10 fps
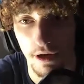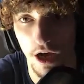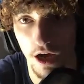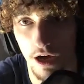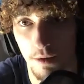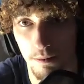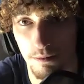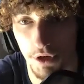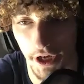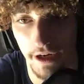
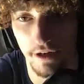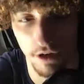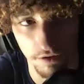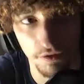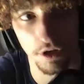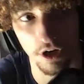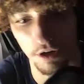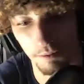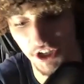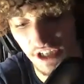But
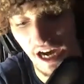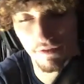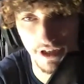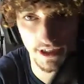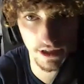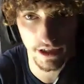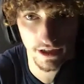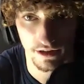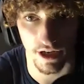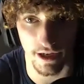overall, because obviously,
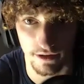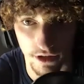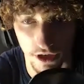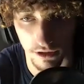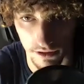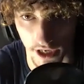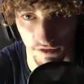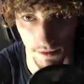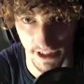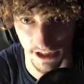the
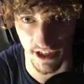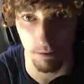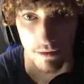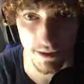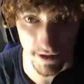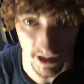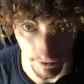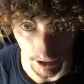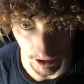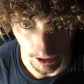government's out to get me
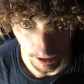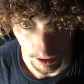specifically.